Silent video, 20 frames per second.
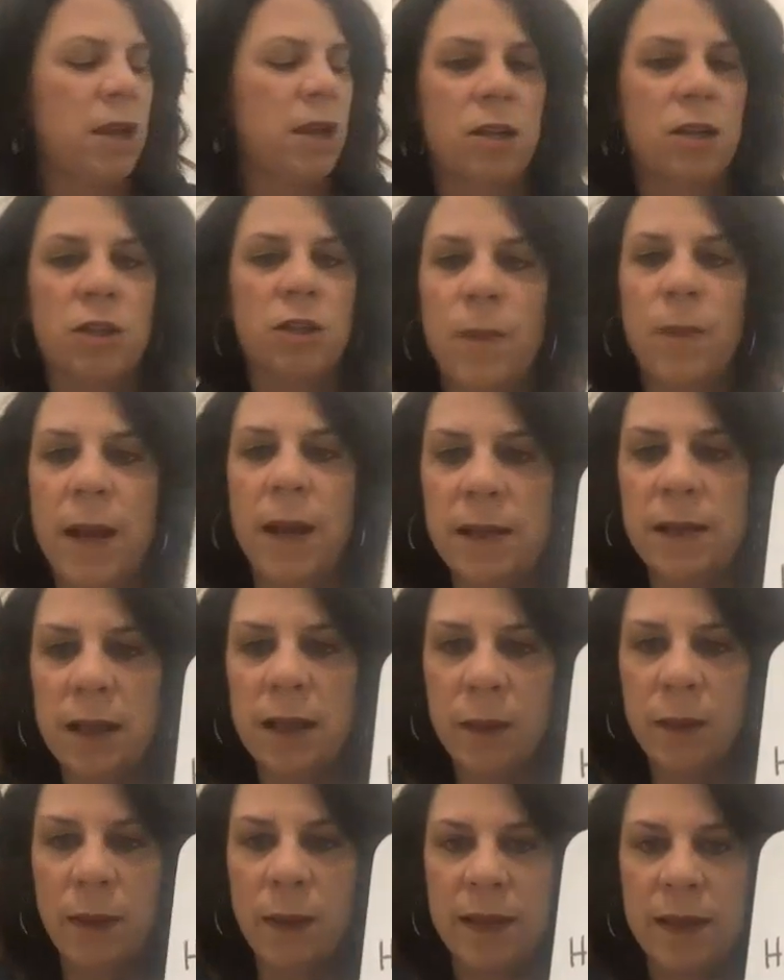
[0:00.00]
So
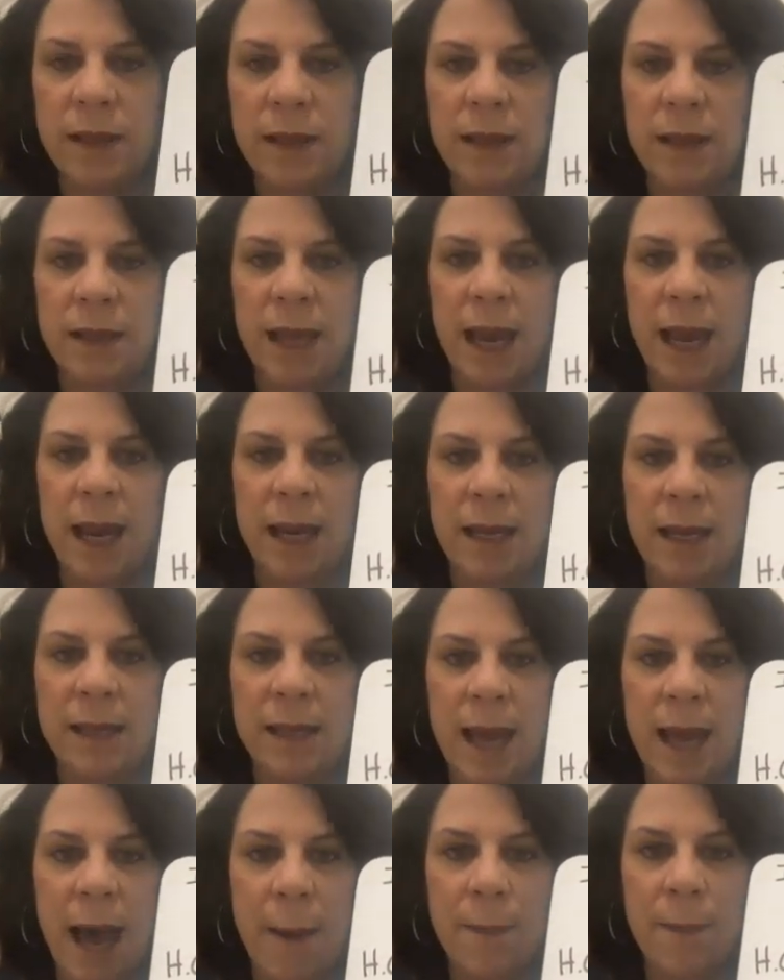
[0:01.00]
basically what this is saying
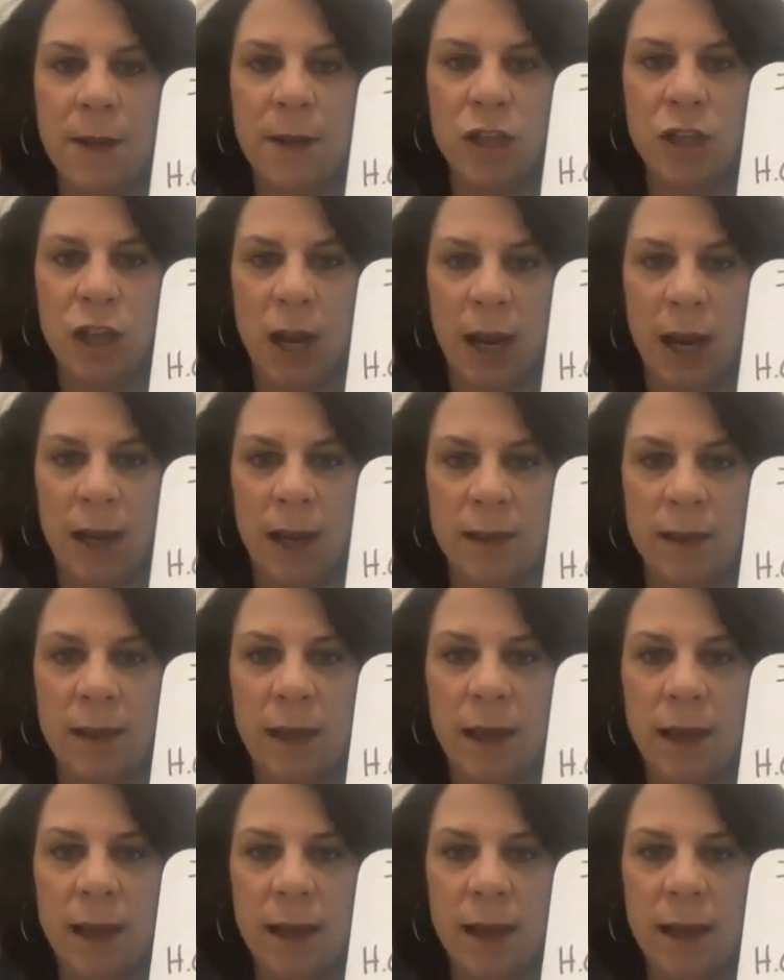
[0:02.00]
is Happy Chains